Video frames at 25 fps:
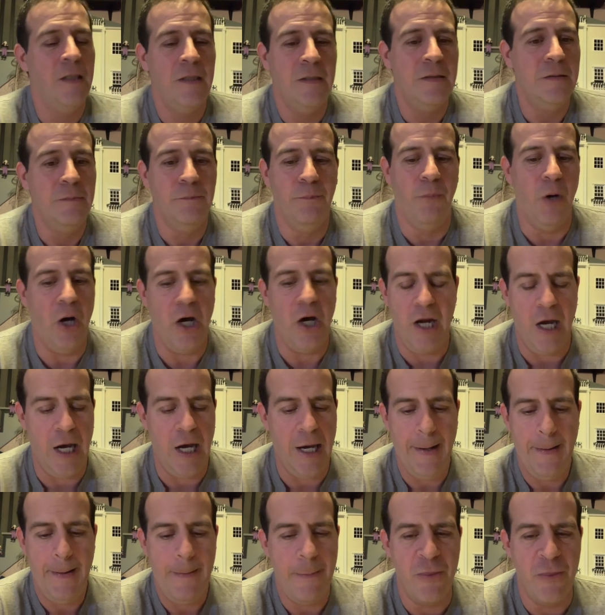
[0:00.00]

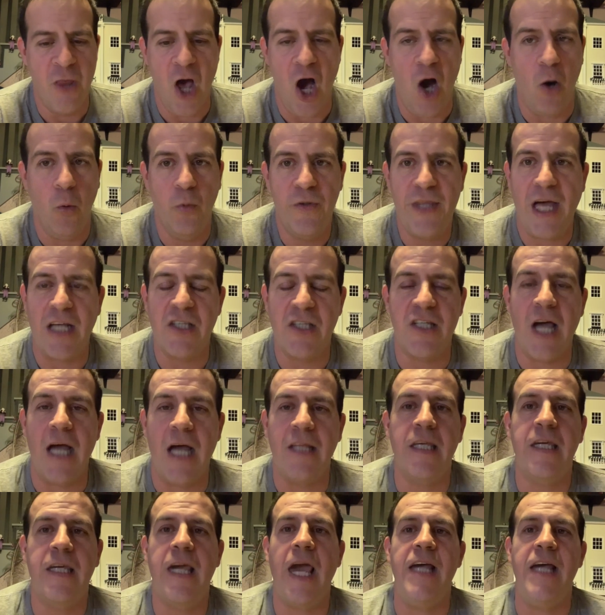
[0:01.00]
But no, that's not
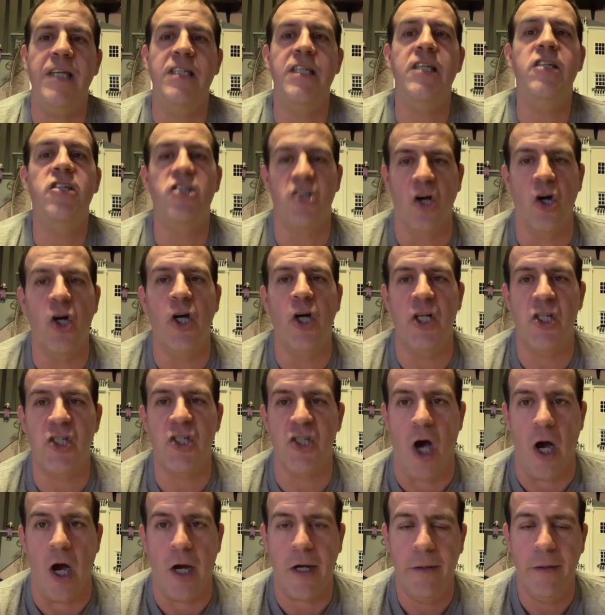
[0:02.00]
the case. He's still going to
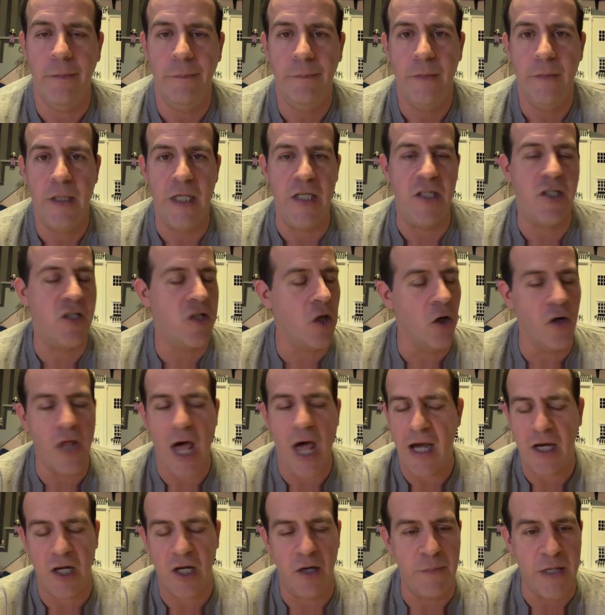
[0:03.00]
suck. He's still
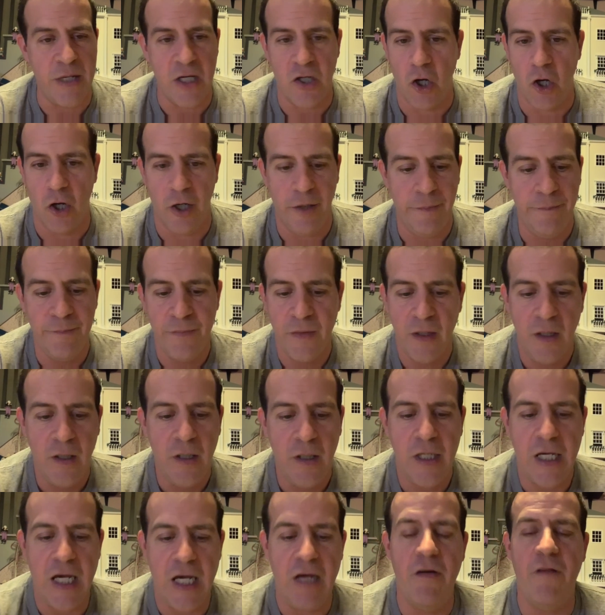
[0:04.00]
not going to be good.
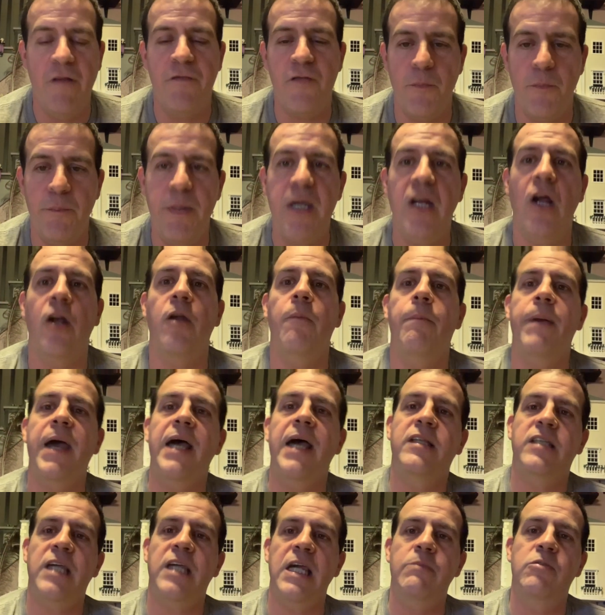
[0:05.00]
Even if you beat on the
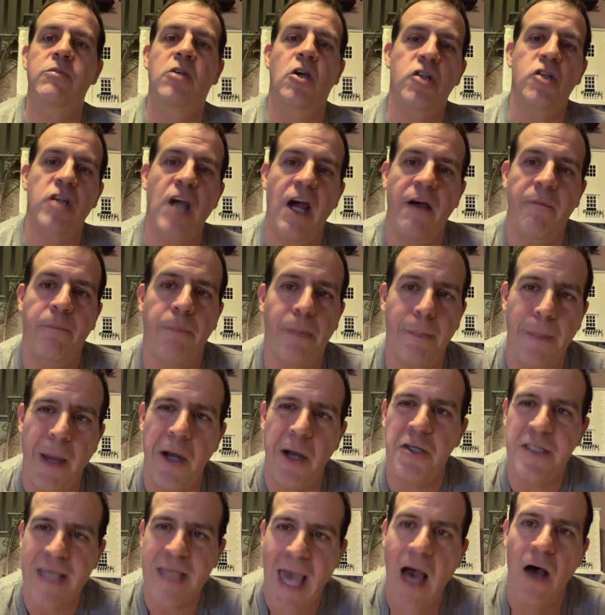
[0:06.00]
bad teams because you have
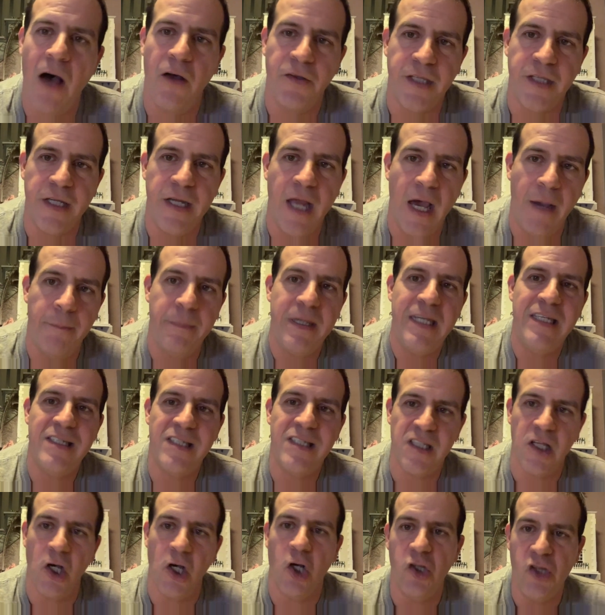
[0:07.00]
better talent than them, he's
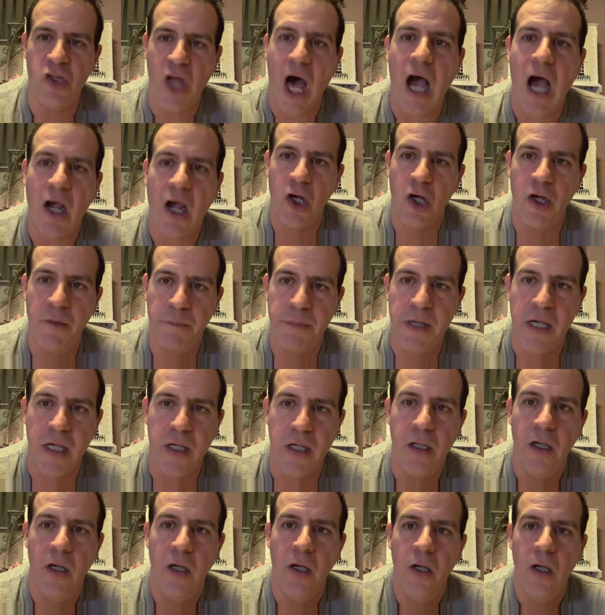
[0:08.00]
still not
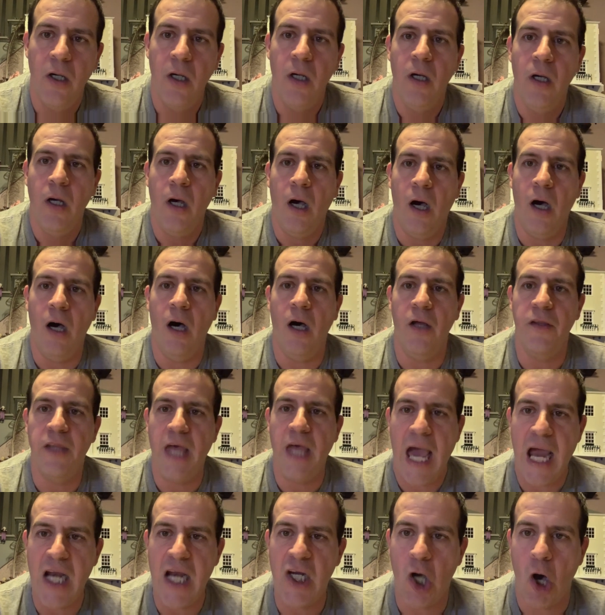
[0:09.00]
be the
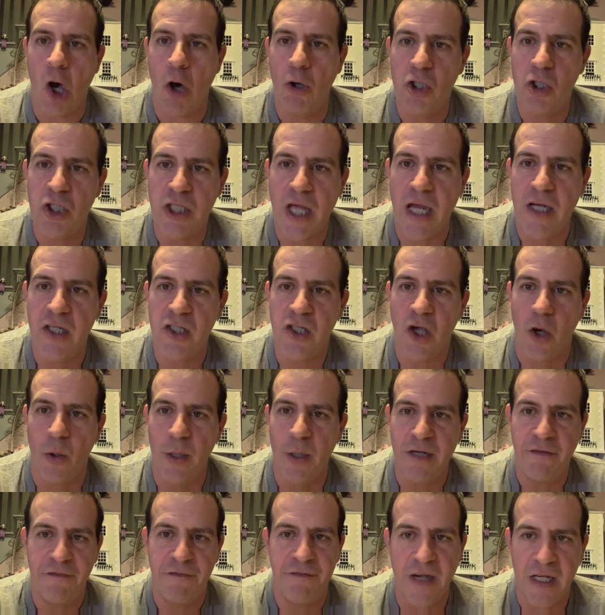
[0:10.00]
head coach that is
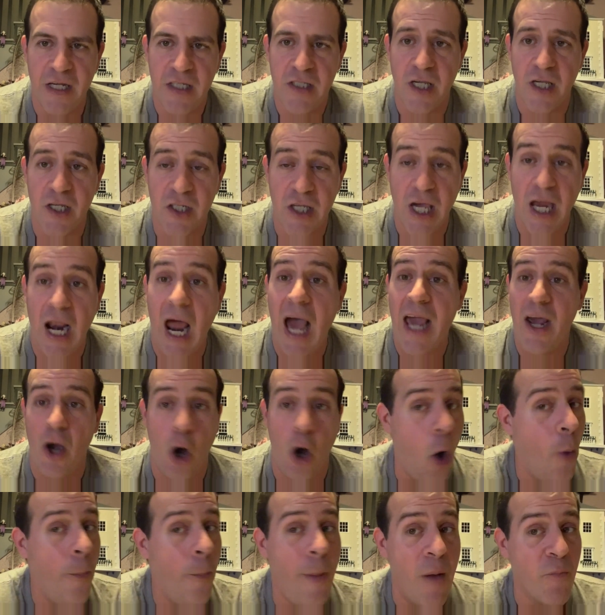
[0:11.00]
going to fix this. And I
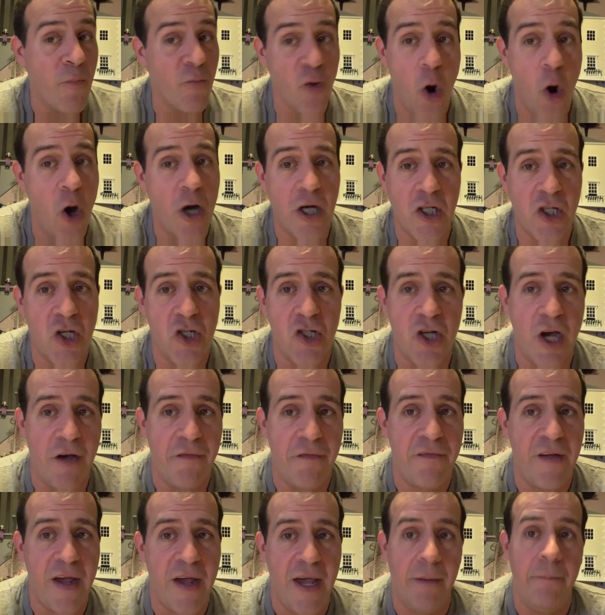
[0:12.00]
hope I'm wrong as a Jet
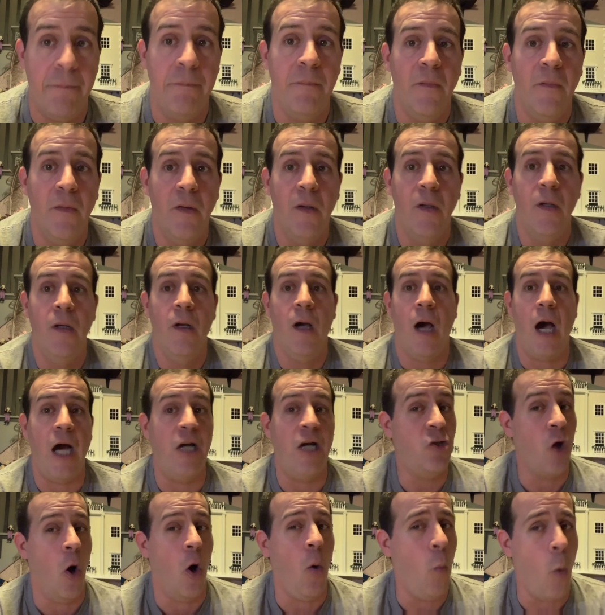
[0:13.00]
fan. I
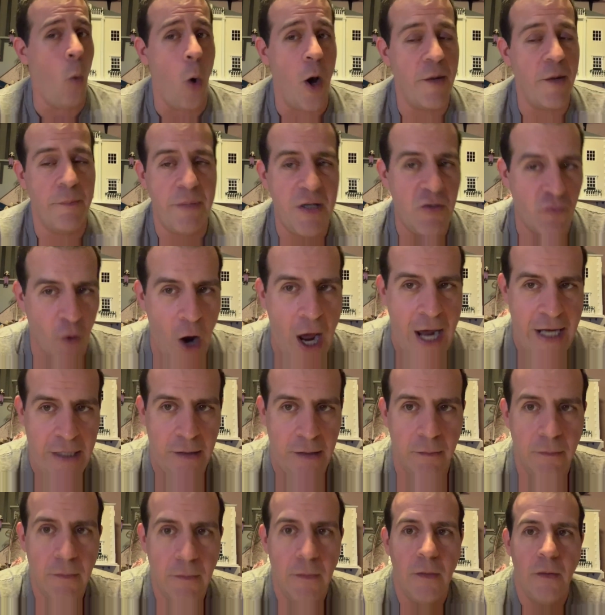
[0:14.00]
don't want to be right.
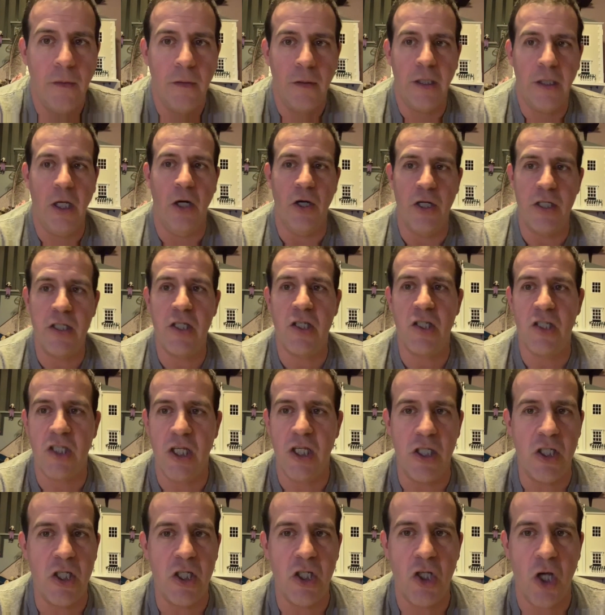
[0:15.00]
This
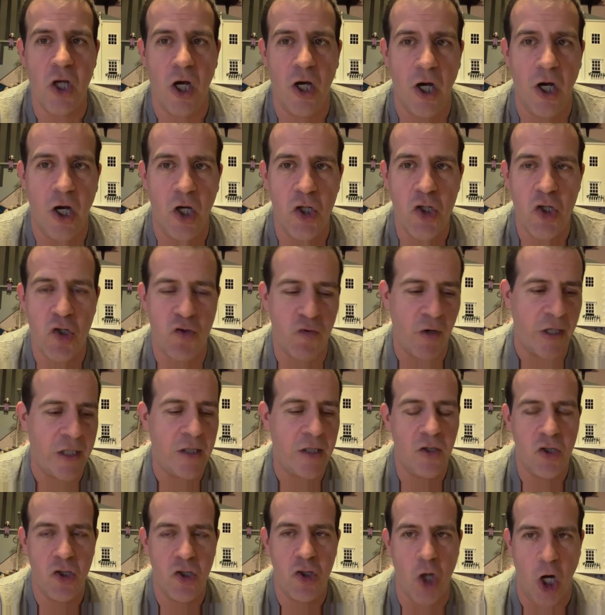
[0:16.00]
is a
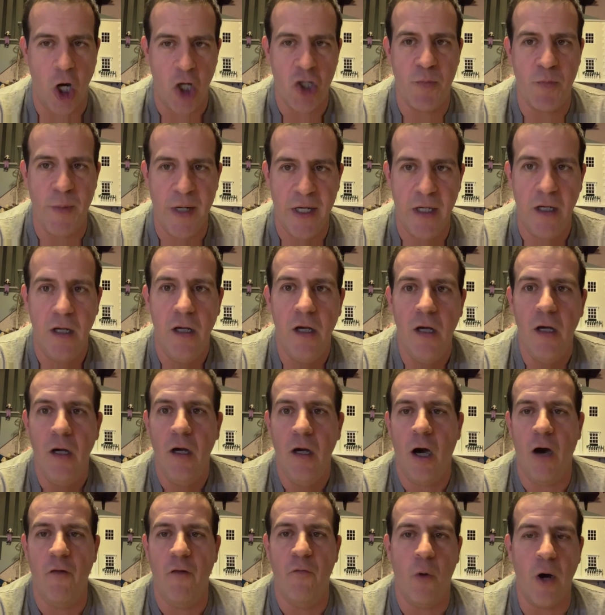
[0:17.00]
strict judgment
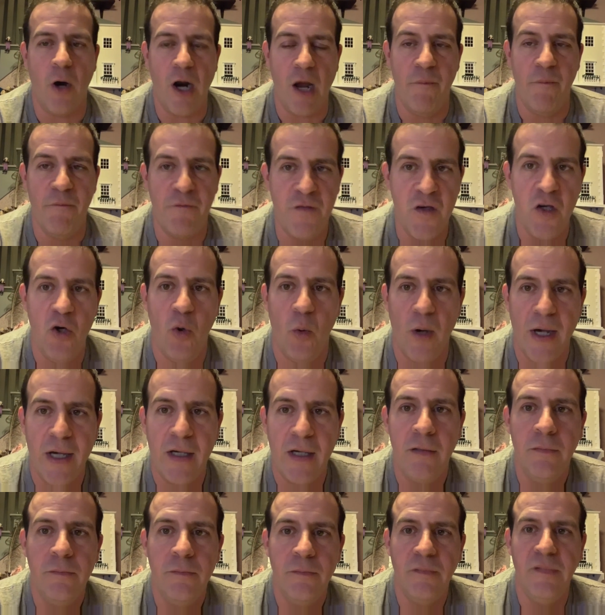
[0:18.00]
of what I'm
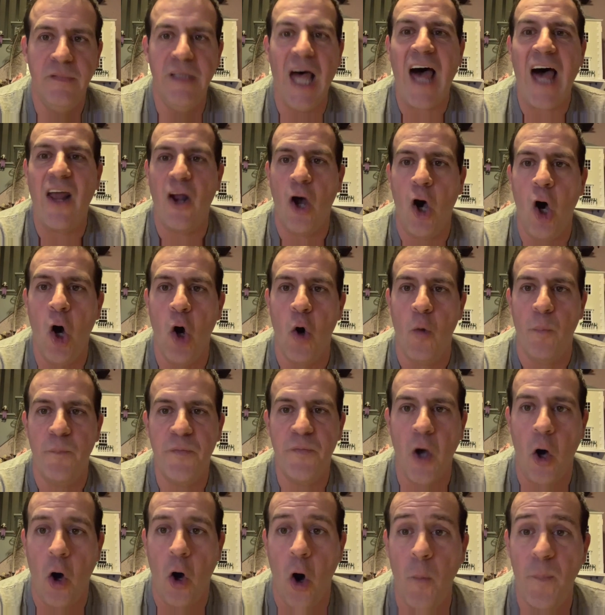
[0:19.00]
viewing, not a hope.
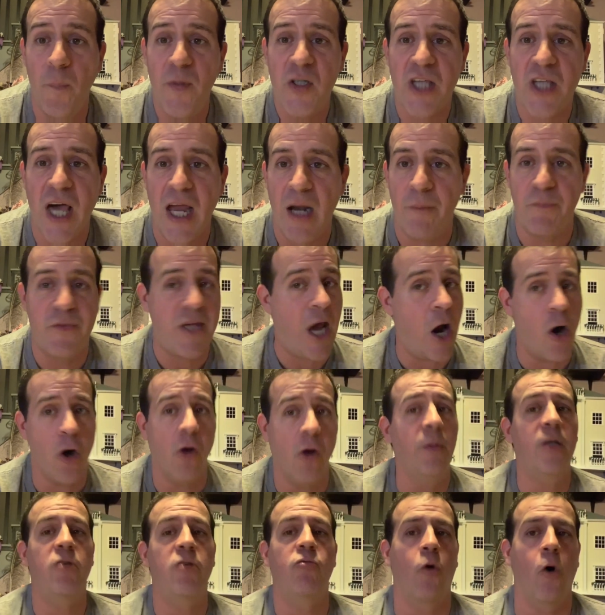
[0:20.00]
The hope is that I'm
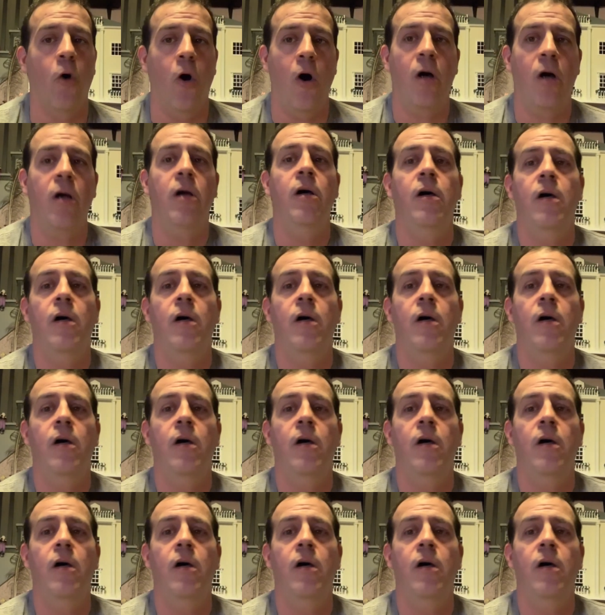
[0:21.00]
terribly wrong.